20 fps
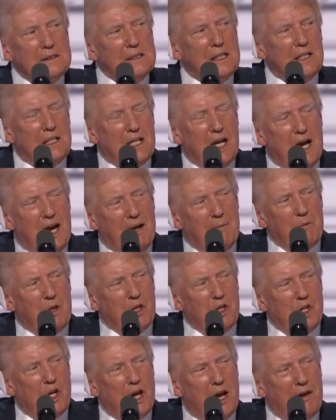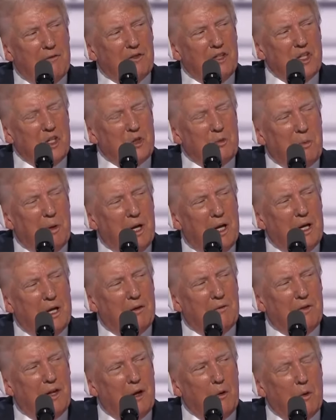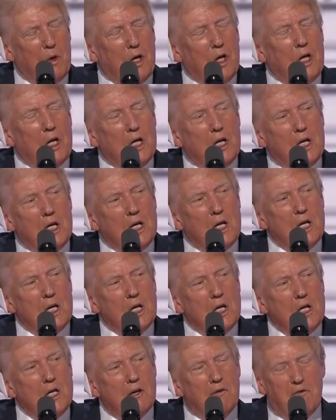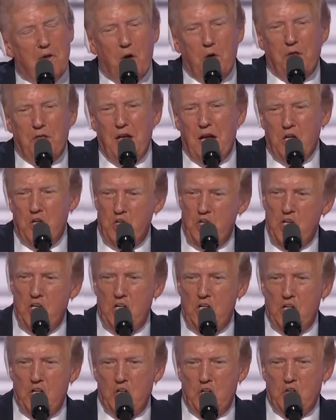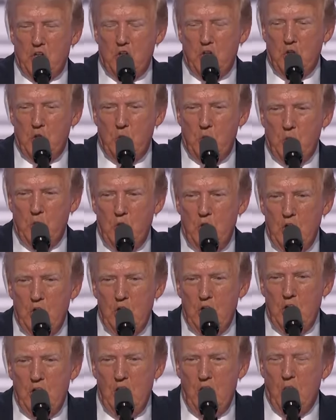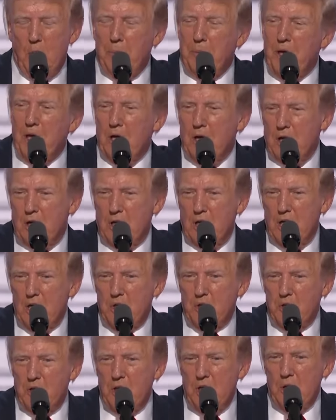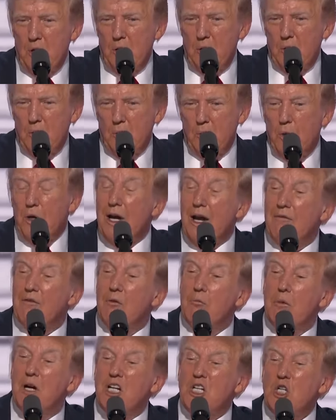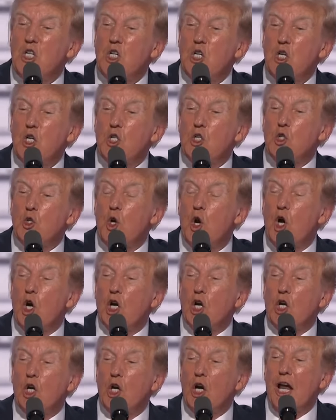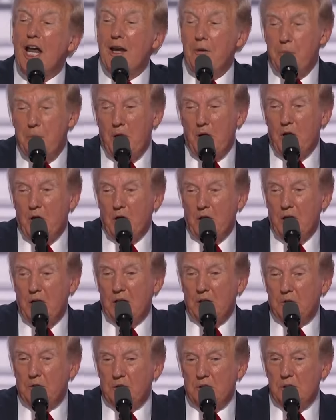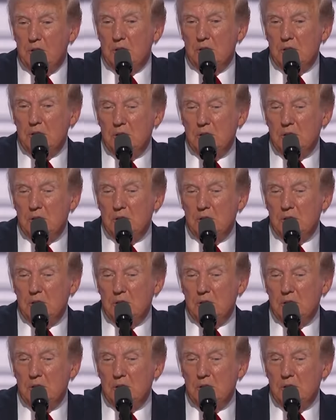the time that you have to spend, if they would devote that genius to helping our country, we'd have a much stronger and better country.